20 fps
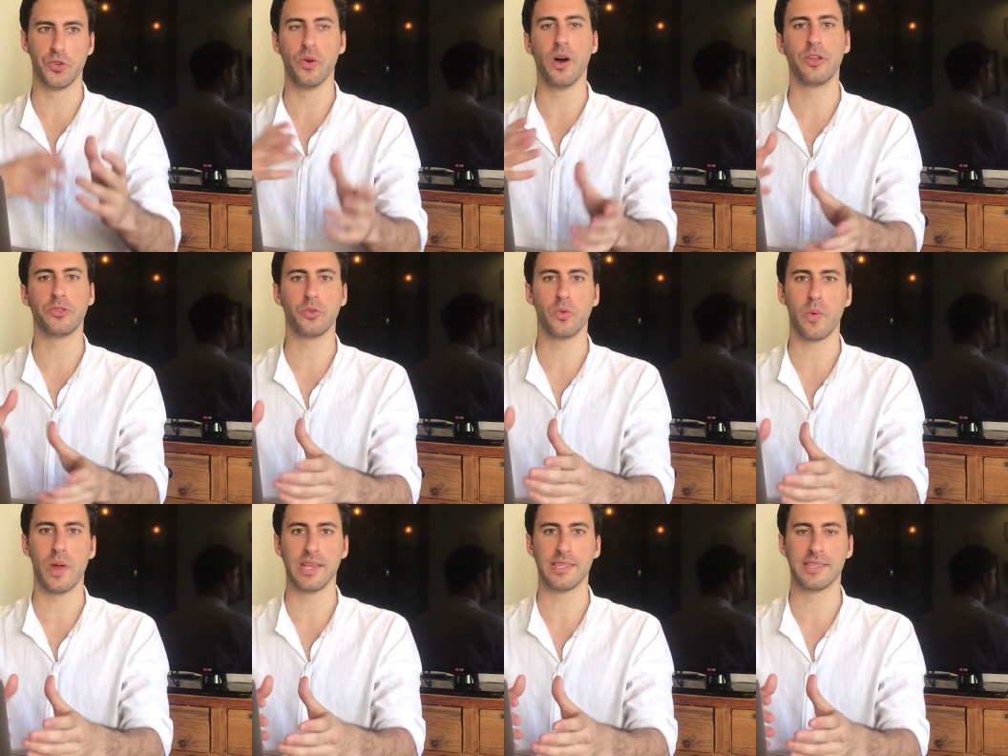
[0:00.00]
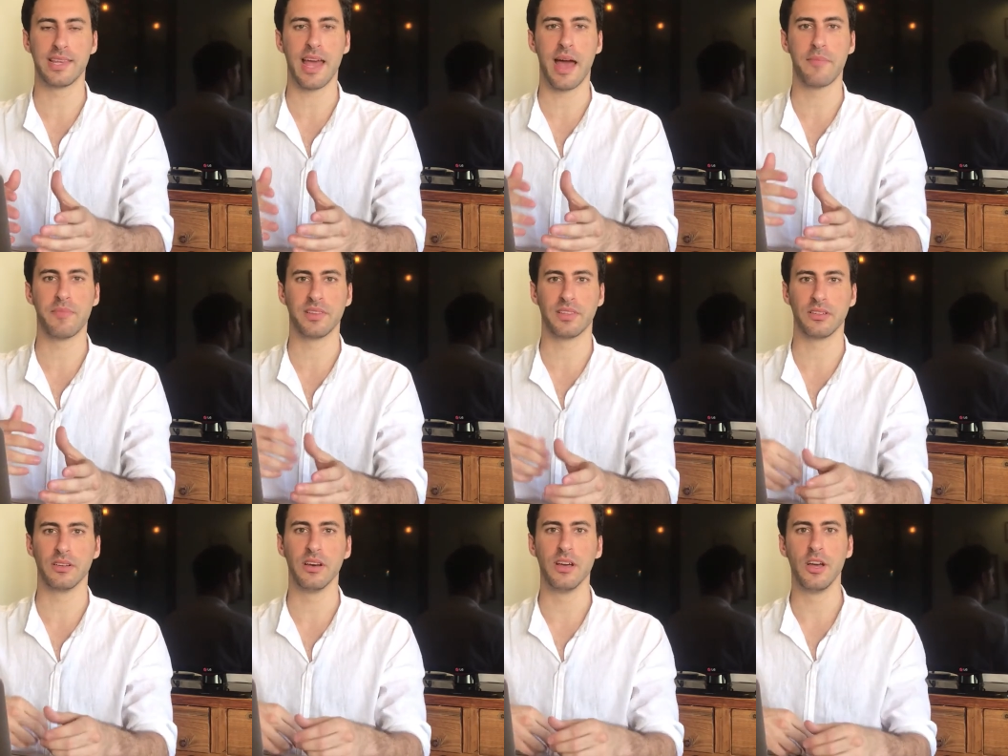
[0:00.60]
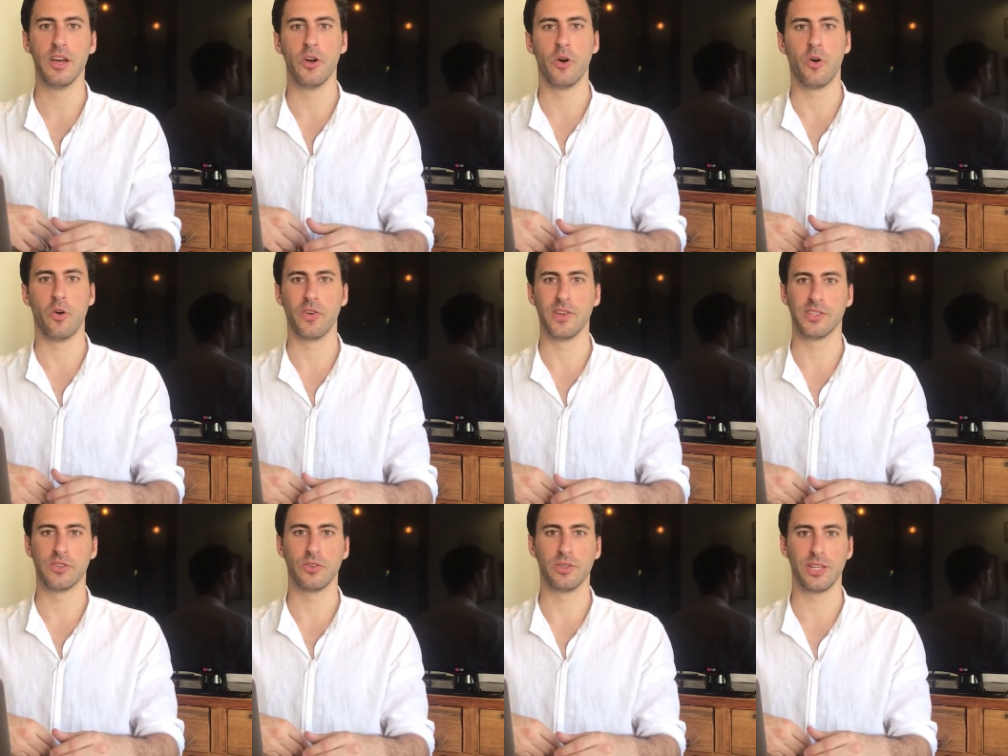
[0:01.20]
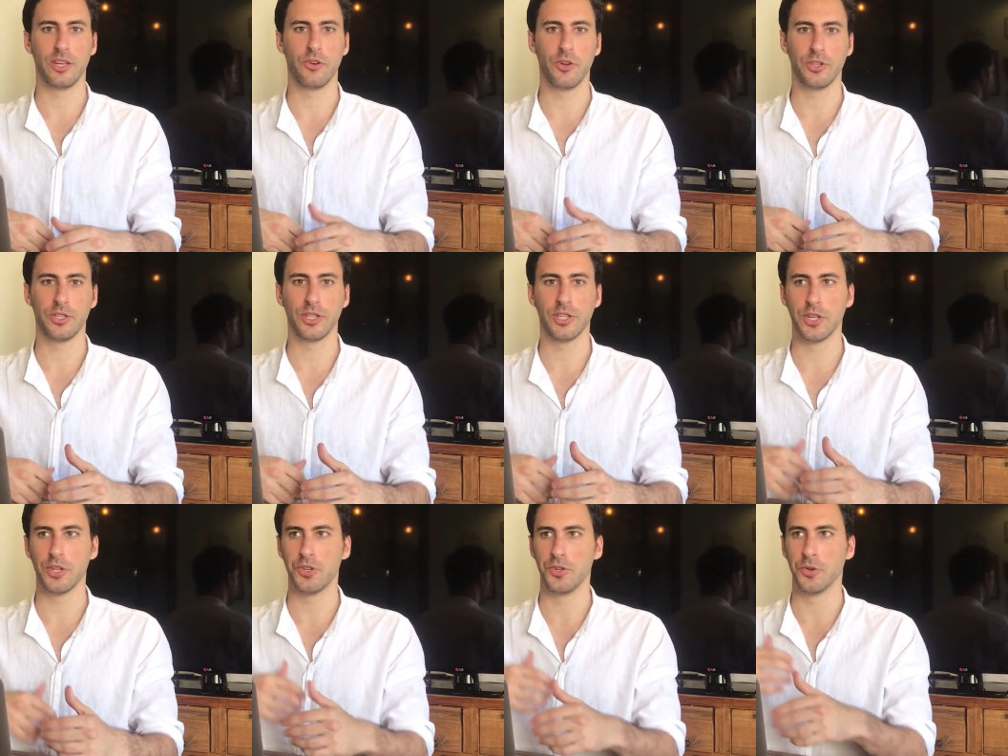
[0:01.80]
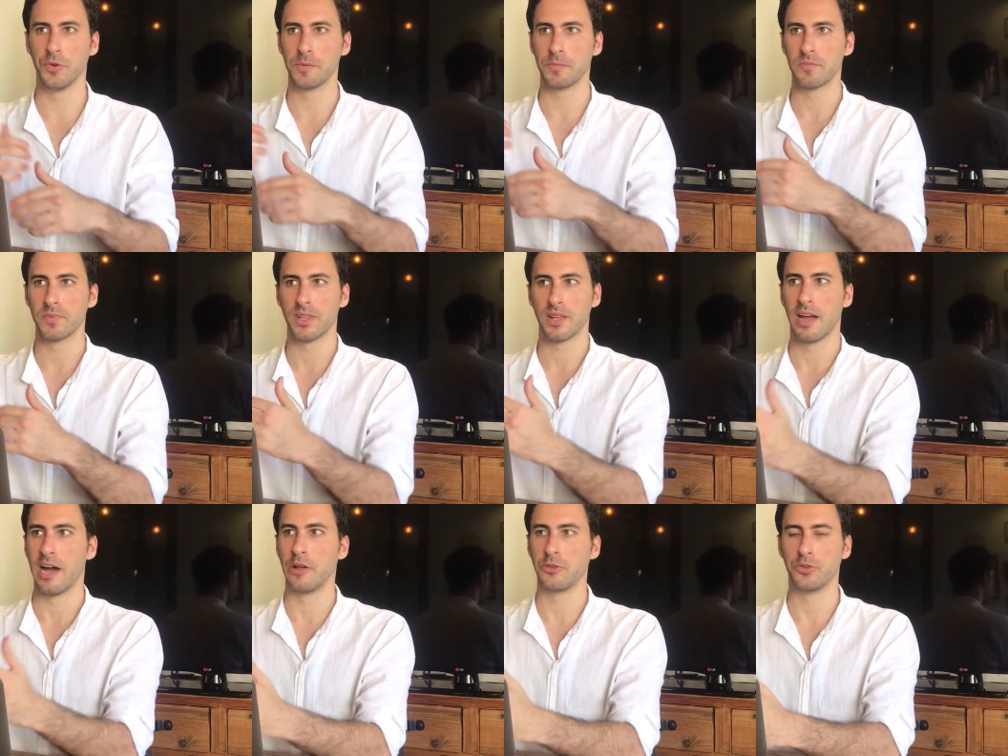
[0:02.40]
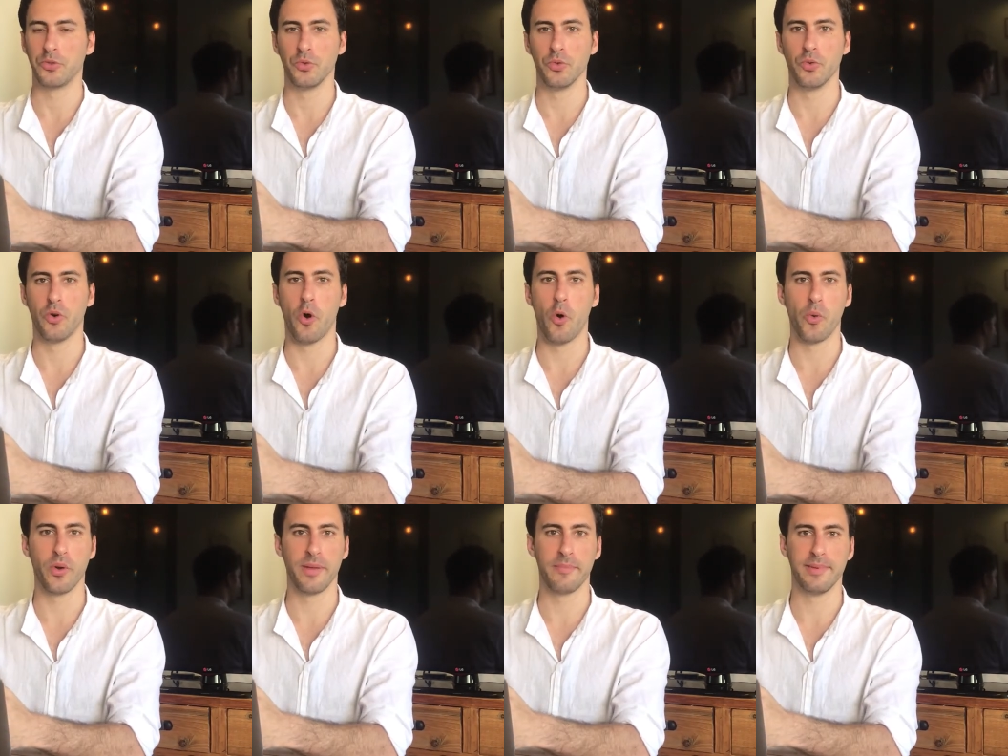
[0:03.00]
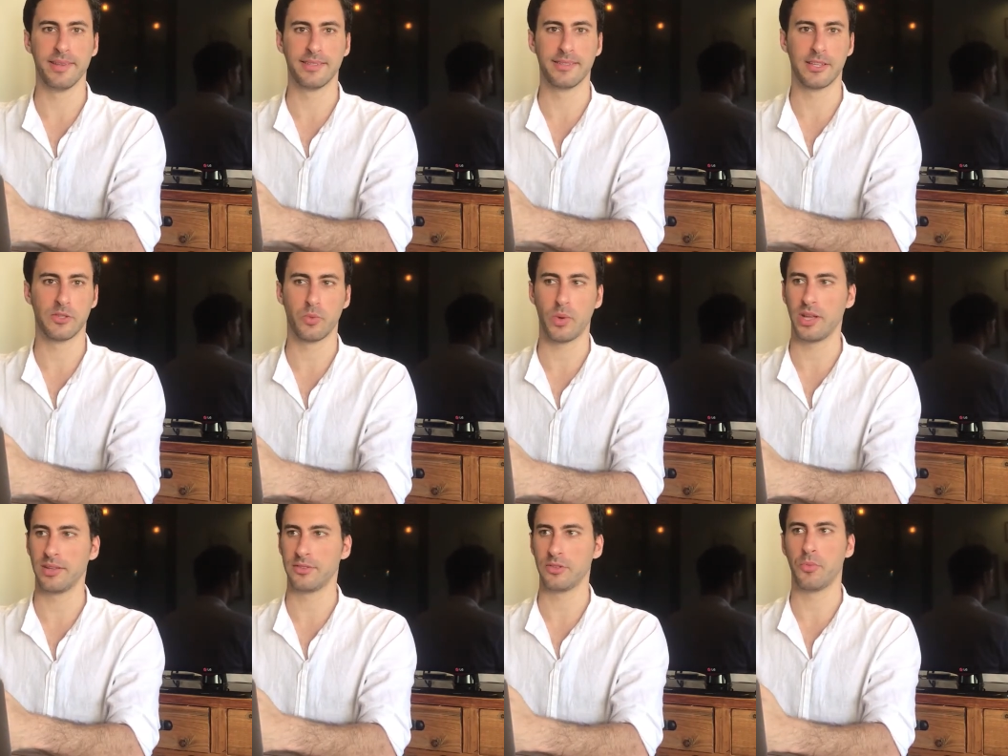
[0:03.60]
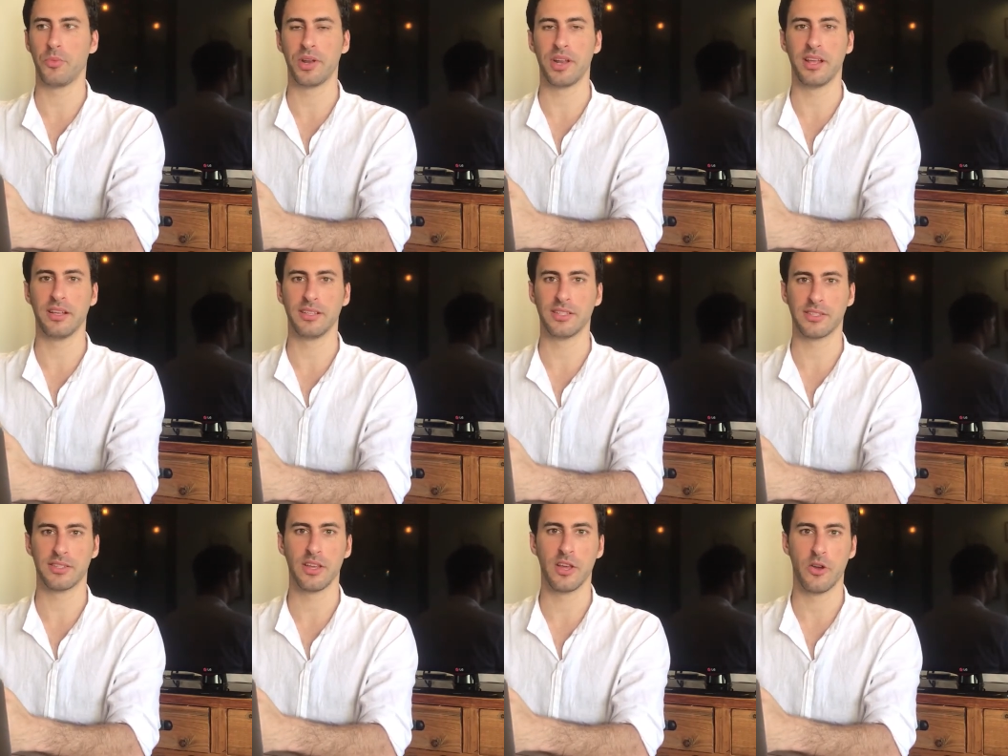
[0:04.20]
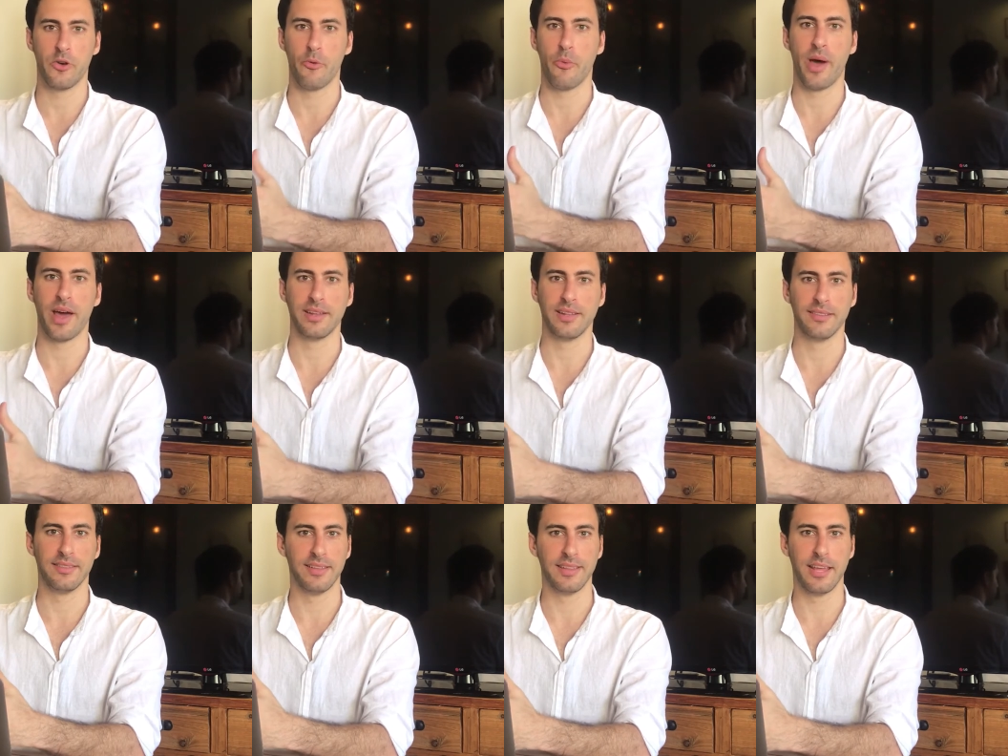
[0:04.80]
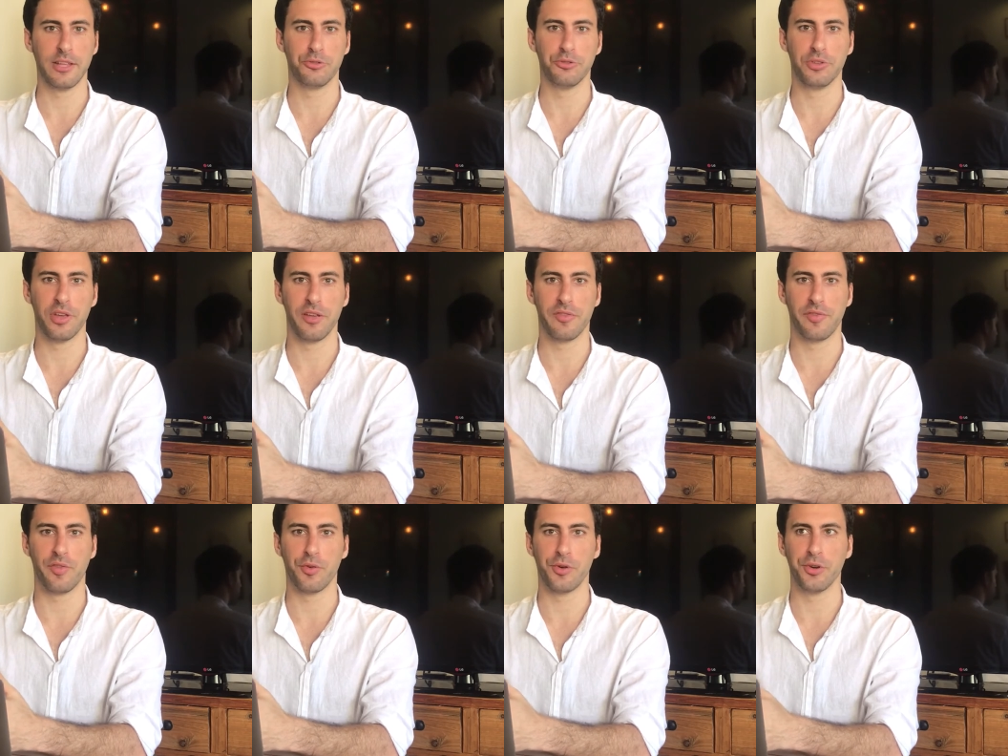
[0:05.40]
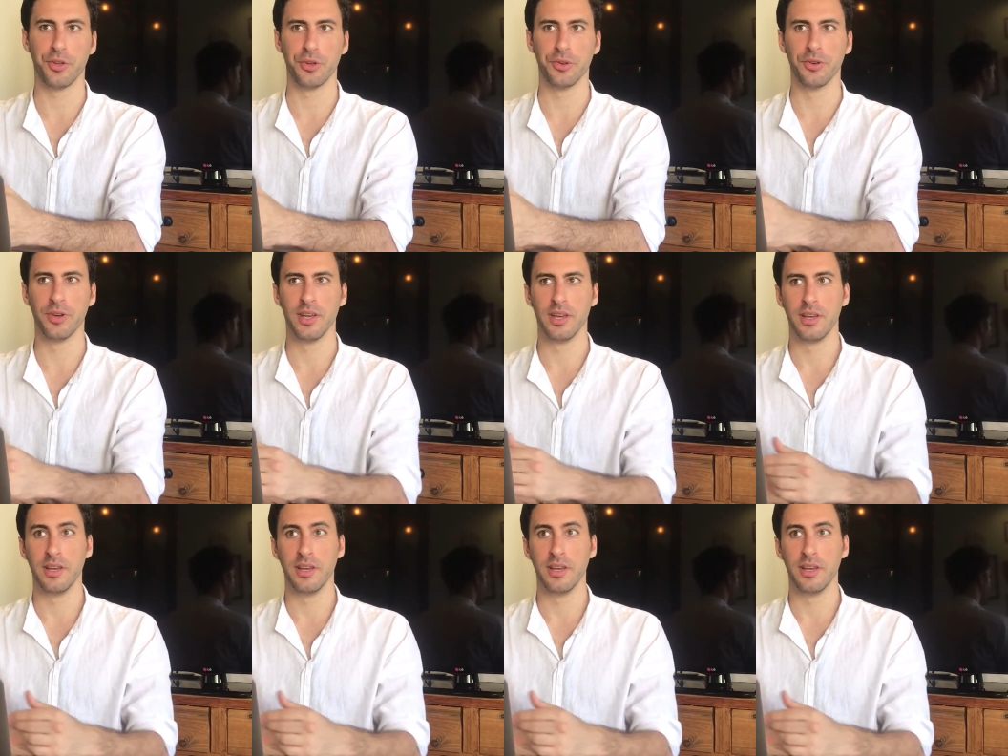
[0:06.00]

you how to raise capital, or he's only going to teach you how to own a business while someone else running the day-to-day for you.